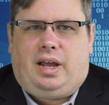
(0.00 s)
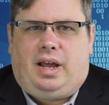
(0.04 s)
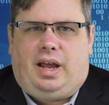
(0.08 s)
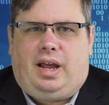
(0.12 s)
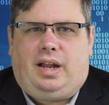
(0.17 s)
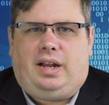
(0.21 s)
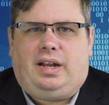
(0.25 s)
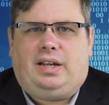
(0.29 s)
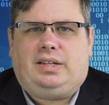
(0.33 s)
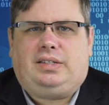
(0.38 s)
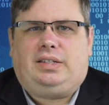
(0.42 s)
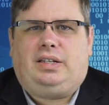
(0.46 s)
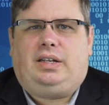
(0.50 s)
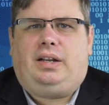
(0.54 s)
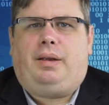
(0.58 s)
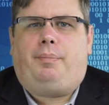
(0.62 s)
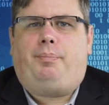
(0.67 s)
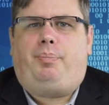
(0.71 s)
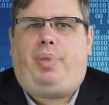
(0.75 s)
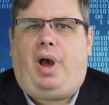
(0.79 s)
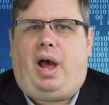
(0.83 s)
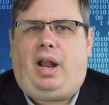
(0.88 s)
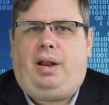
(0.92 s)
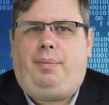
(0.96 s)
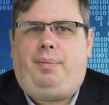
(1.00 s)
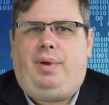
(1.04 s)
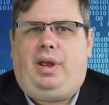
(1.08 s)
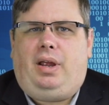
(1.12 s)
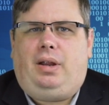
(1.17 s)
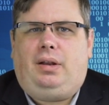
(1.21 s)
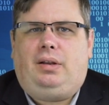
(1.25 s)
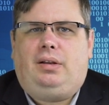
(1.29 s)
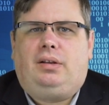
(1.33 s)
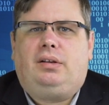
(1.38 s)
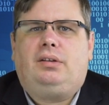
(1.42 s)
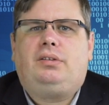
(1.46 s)
It is an
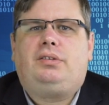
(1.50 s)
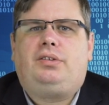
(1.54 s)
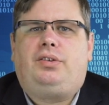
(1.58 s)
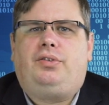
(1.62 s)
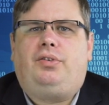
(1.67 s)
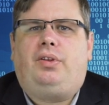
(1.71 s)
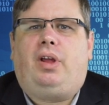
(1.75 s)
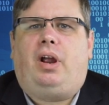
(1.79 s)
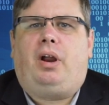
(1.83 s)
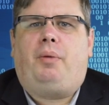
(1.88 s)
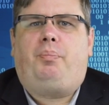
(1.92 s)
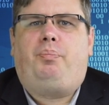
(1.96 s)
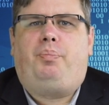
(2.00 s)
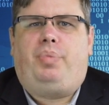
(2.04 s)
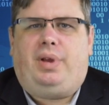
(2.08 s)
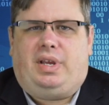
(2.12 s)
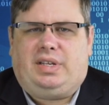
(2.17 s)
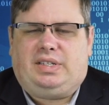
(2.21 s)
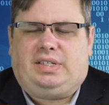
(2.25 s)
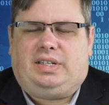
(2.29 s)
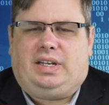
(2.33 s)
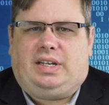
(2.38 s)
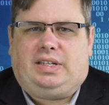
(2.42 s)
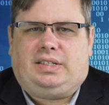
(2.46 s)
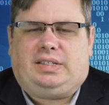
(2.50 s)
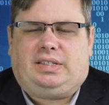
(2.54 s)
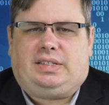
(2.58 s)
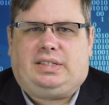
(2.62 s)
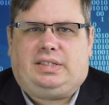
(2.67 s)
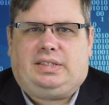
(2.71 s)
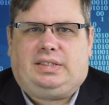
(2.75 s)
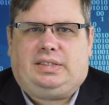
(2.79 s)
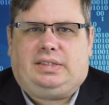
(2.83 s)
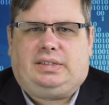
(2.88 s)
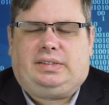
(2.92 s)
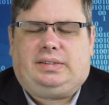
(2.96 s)
impediment to their
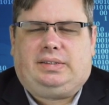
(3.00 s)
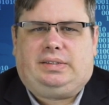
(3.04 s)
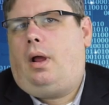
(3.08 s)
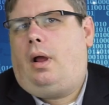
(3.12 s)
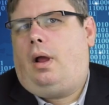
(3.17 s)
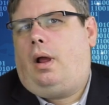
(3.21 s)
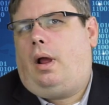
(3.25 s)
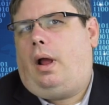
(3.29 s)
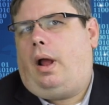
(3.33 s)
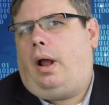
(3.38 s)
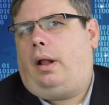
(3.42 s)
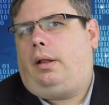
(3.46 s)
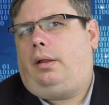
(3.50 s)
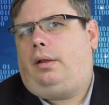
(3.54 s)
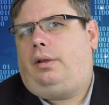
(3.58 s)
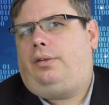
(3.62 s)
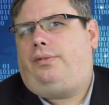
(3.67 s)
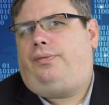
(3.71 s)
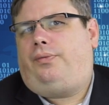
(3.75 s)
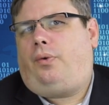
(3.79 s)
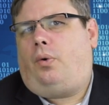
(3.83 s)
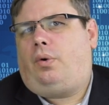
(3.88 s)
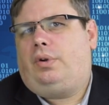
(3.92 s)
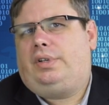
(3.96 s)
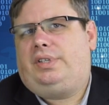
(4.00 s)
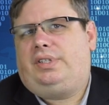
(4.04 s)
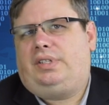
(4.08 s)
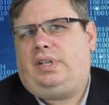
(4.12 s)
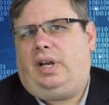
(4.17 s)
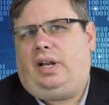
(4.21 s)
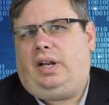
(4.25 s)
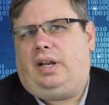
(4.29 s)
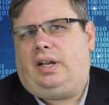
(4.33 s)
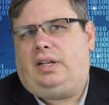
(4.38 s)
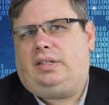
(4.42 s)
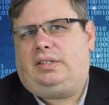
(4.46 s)
business. At least 4
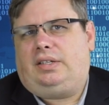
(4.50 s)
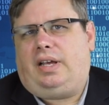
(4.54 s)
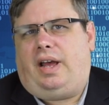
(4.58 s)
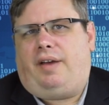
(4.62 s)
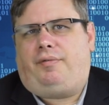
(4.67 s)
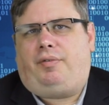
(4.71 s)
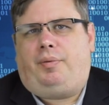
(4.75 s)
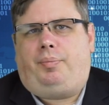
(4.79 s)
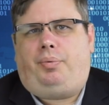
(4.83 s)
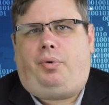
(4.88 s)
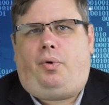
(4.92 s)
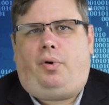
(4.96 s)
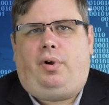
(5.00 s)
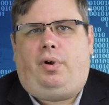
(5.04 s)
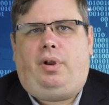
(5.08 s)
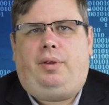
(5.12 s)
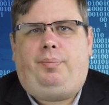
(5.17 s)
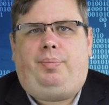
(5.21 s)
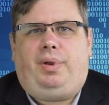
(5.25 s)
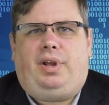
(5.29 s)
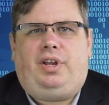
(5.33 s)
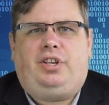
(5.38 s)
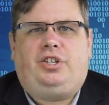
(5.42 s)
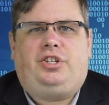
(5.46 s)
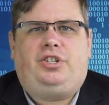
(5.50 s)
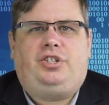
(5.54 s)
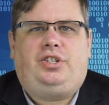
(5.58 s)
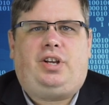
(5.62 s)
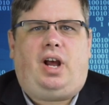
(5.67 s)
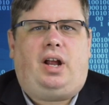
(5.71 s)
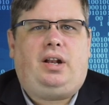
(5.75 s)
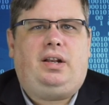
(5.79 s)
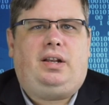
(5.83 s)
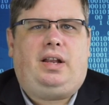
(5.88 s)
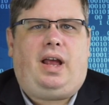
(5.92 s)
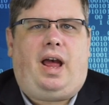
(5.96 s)
cities have reported being
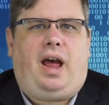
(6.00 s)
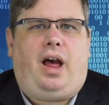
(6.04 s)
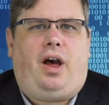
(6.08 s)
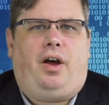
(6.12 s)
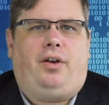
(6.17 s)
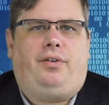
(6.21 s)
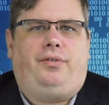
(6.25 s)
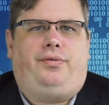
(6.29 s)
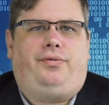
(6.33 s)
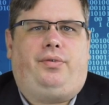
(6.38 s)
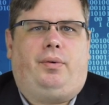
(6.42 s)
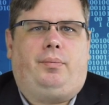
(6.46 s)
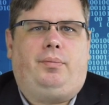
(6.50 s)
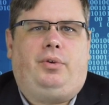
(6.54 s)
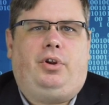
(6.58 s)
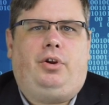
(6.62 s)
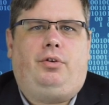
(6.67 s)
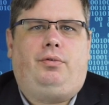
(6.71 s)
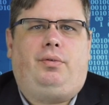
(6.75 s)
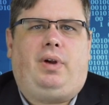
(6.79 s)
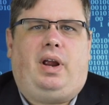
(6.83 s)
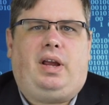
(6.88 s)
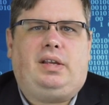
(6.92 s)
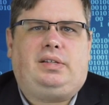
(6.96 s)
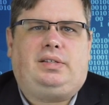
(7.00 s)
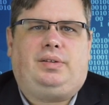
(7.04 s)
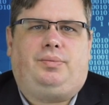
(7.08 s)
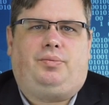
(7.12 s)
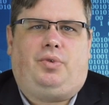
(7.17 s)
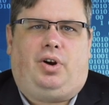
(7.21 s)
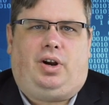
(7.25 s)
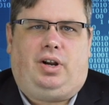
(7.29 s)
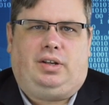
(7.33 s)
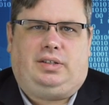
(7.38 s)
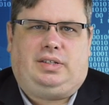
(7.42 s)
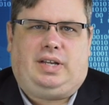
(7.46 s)
shut down from new
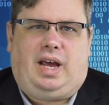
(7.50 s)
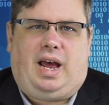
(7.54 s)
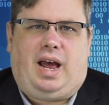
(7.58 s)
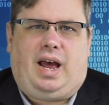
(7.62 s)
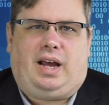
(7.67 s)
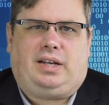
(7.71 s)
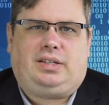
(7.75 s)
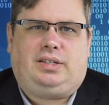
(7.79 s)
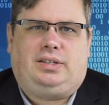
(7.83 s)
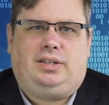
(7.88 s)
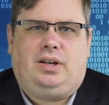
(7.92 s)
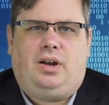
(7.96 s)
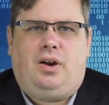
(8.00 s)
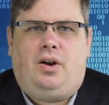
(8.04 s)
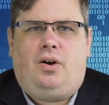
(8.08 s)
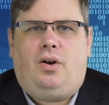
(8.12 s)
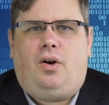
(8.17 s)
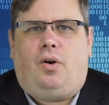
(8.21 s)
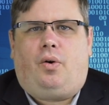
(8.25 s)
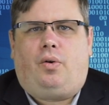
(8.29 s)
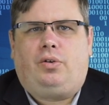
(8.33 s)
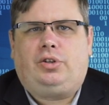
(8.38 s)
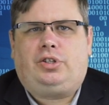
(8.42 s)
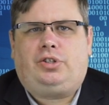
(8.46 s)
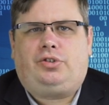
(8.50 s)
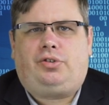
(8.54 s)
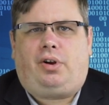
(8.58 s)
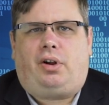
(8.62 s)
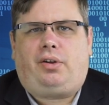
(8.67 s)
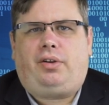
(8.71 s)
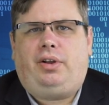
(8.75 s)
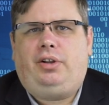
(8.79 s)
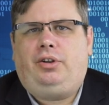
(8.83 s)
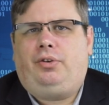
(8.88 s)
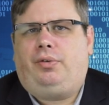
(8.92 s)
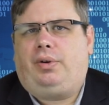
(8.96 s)
ransomware attacks or
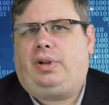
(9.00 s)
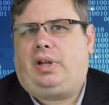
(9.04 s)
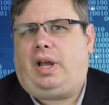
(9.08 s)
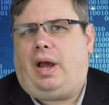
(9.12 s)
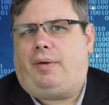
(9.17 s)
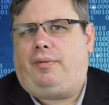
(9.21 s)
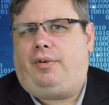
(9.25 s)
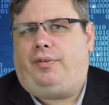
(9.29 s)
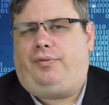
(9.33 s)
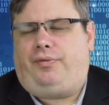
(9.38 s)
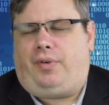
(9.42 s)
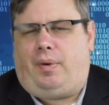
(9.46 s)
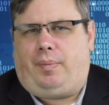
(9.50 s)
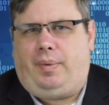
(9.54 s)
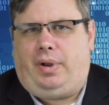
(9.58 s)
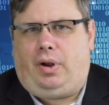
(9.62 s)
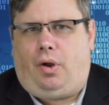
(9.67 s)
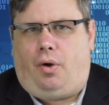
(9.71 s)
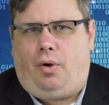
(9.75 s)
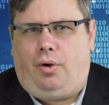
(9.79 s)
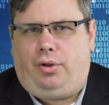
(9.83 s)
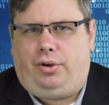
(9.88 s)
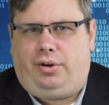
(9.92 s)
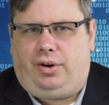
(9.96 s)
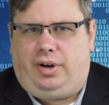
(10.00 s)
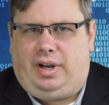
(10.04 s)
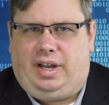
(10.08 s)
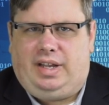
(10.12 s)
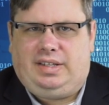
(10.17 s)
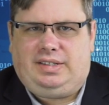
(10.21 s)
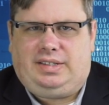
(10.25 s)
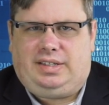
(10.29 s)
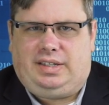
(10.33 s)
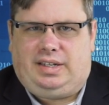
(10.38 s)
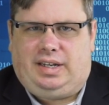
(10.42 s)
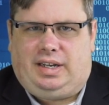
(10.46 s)
struggling to recover from an older
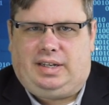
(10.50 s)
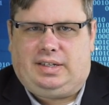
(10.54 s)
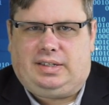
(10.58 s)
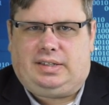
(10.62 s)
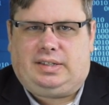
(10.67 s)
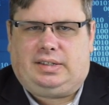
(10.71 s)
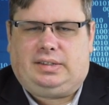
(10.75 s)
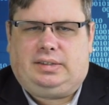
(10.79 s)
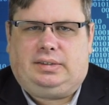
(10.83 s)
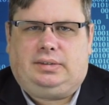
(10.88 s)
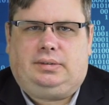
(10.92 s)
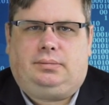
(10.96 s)
incident.